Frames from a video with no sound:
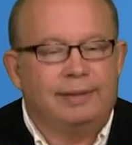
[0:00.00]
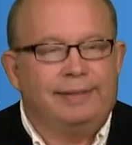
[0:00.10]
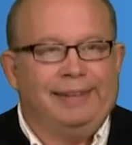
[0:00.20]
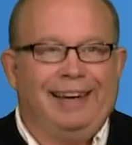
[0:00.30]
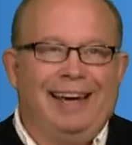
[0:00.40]

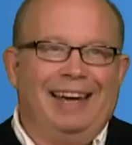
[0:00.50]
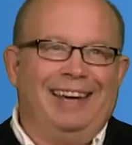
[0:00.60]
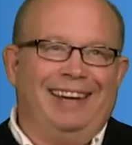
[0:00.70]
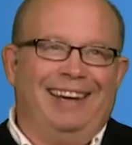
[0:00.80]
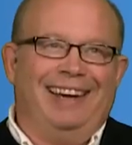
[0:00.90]

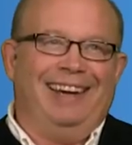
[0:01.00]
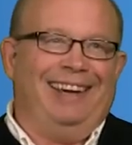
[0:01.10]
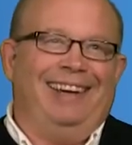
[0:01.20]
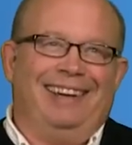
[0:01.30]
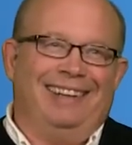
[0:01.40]
I,
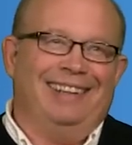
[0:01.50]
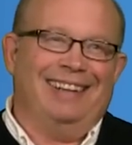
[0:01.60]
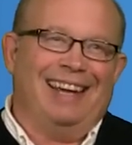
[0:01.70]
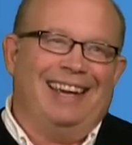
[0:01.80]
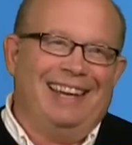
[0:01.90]

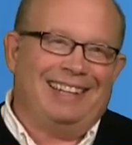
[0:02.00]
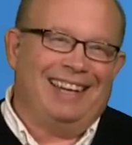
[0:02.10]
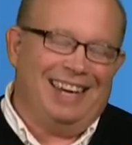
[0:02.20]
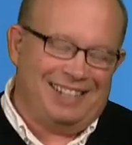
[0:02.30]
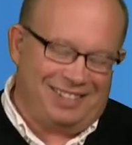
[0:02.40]
I, I, hate
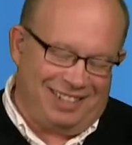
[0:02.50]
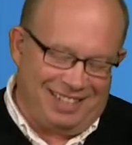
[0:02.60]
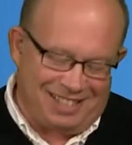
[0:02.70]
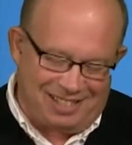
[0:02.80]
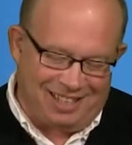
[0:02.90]
to answer
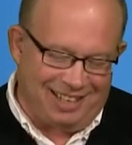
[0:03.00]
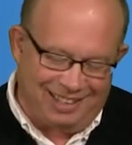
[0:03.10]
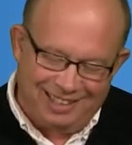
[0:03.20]
this. Uh,